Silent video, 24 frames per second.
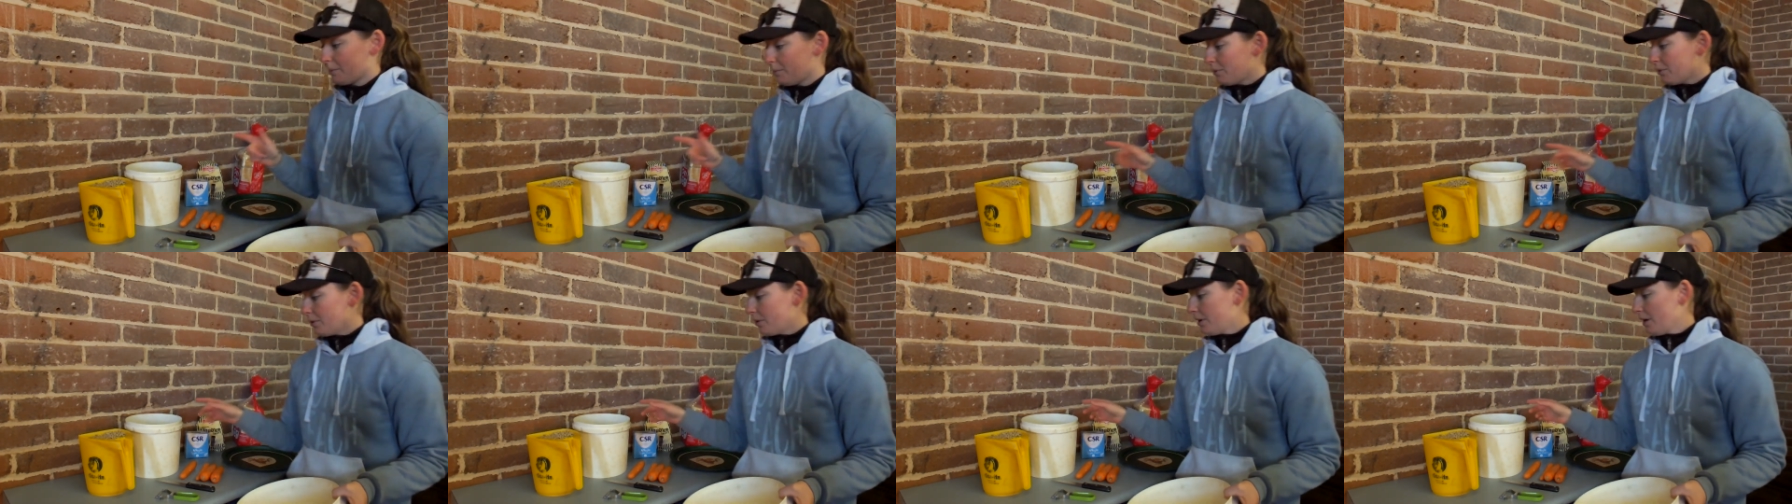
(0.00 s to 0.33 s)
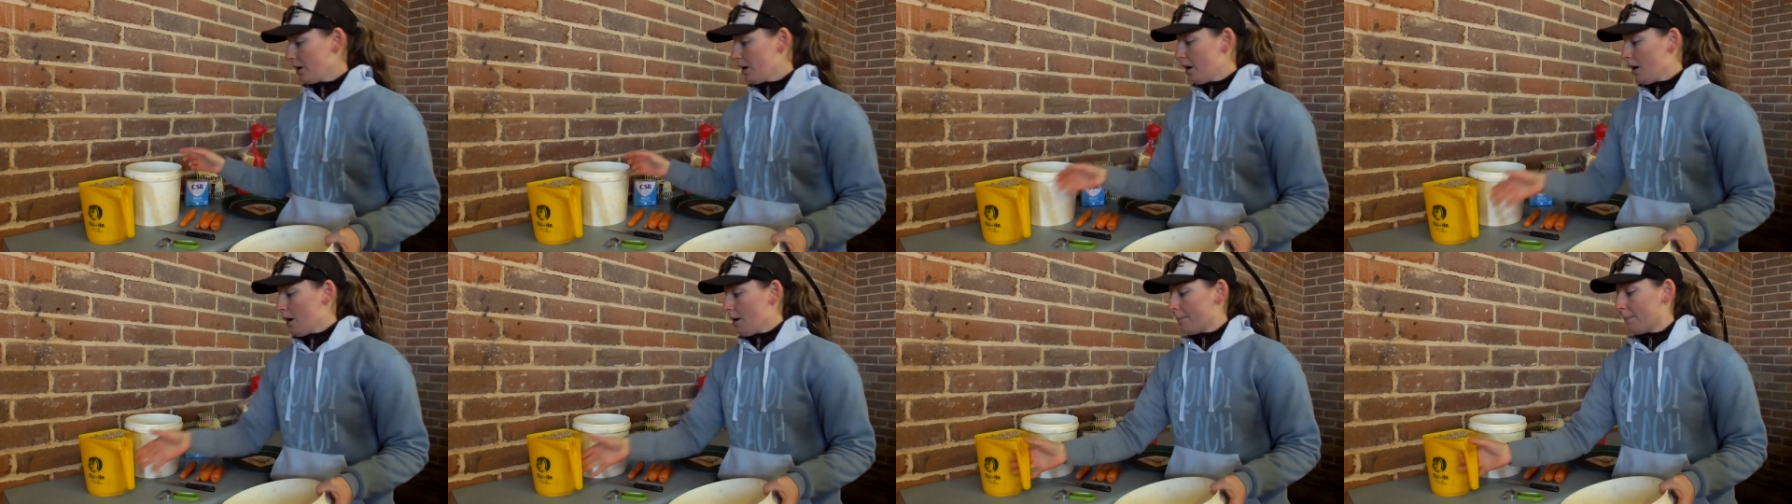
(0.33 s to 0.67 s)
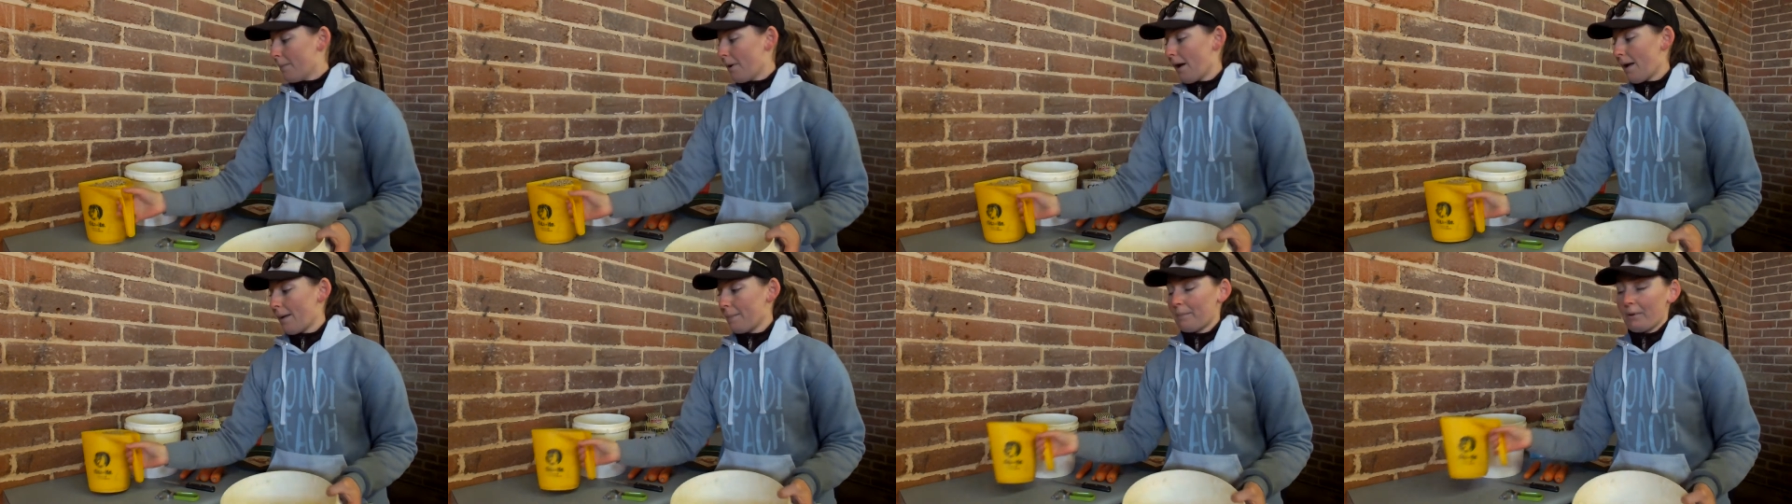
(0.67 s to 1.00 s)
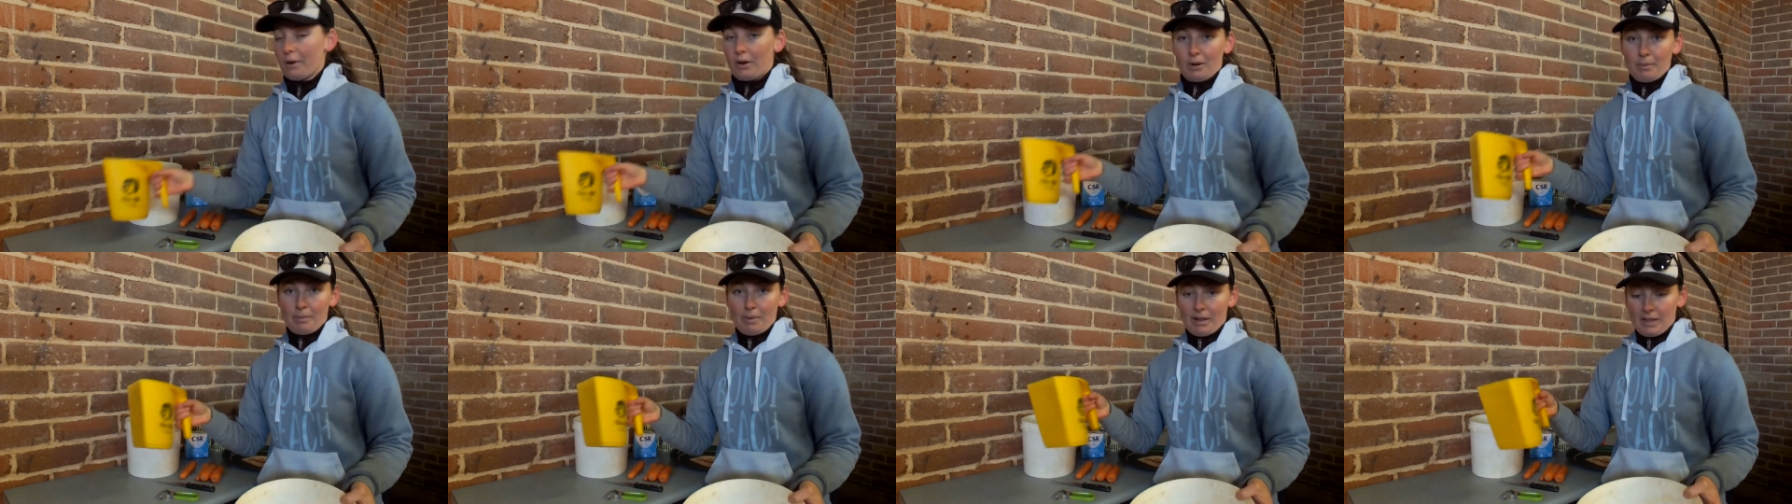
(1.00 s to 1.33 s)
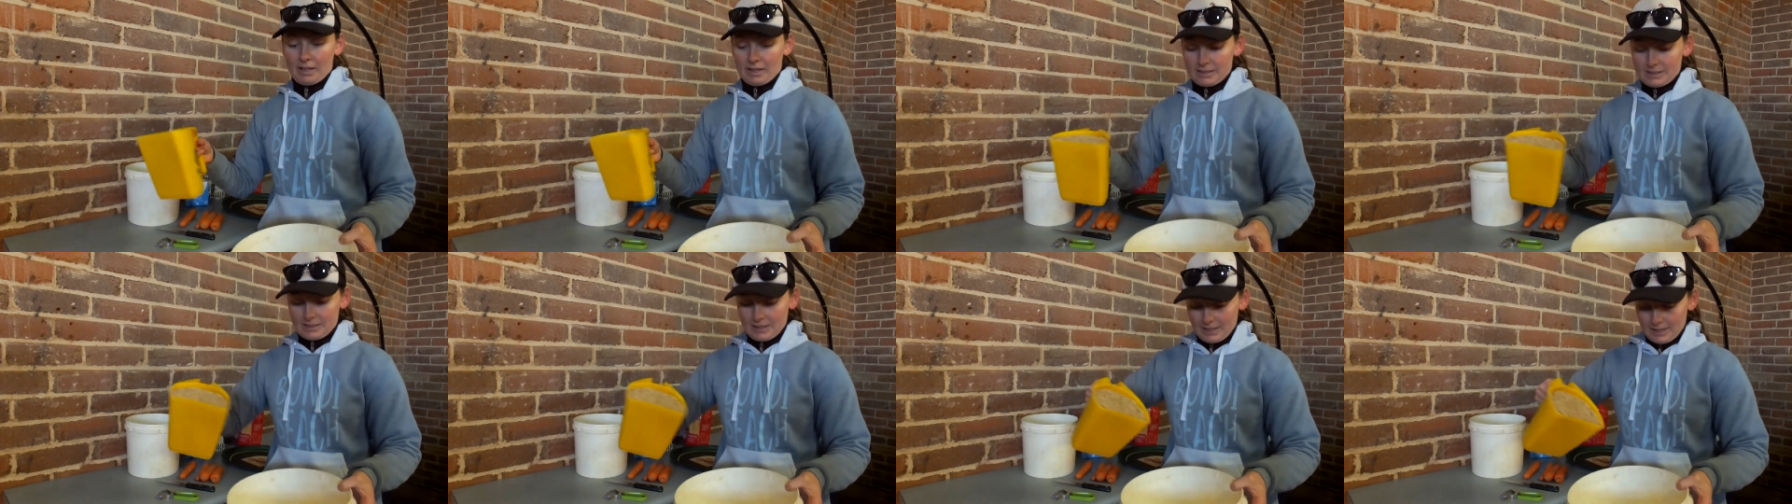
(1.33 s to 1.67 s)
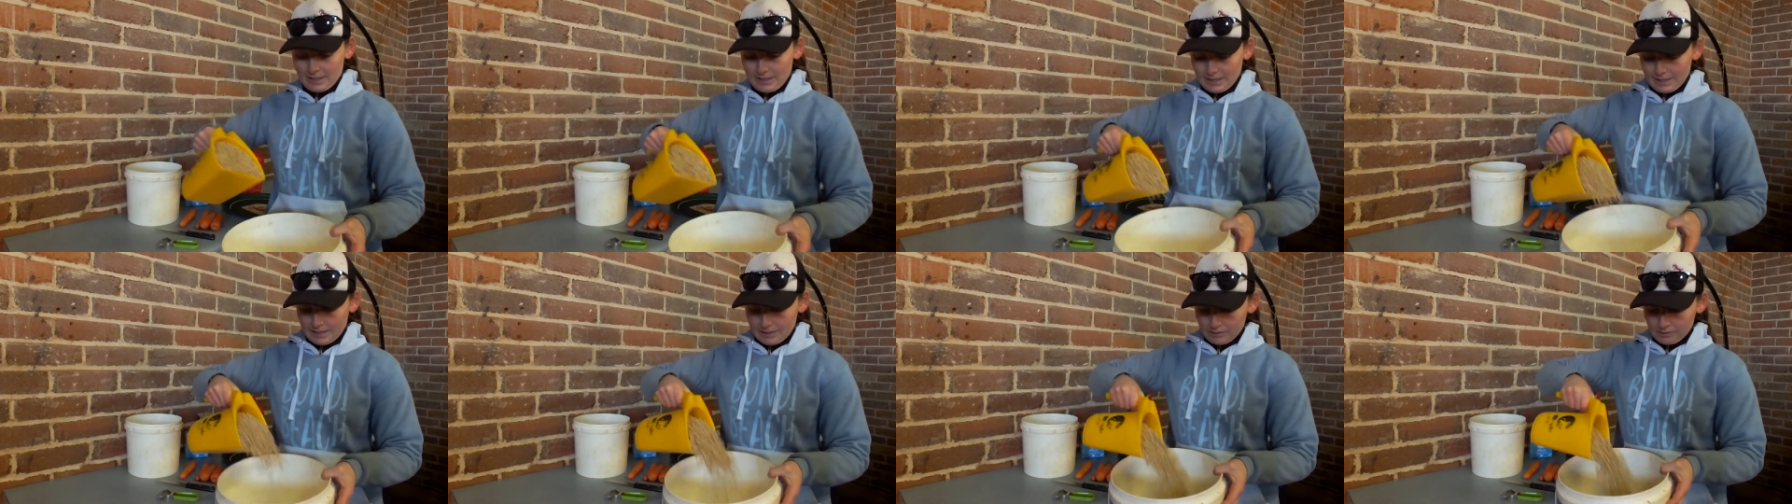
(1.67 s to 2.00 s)
put my pony pellets in
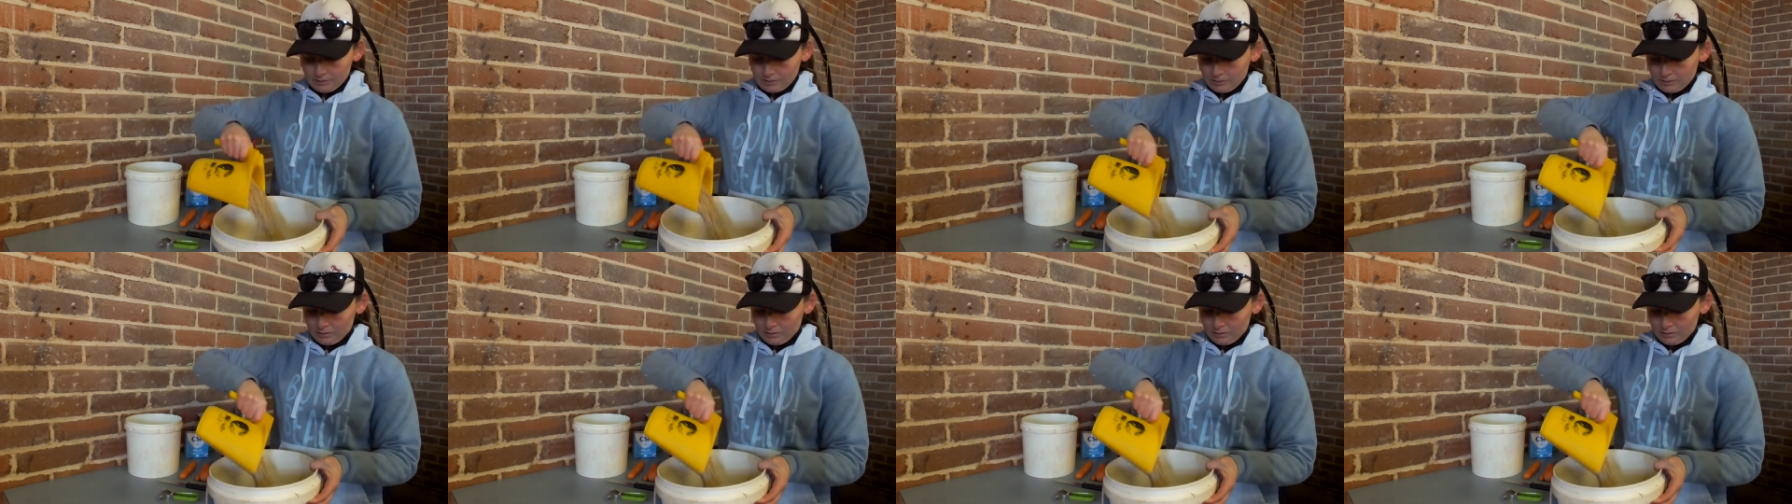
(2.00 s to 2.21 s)
here.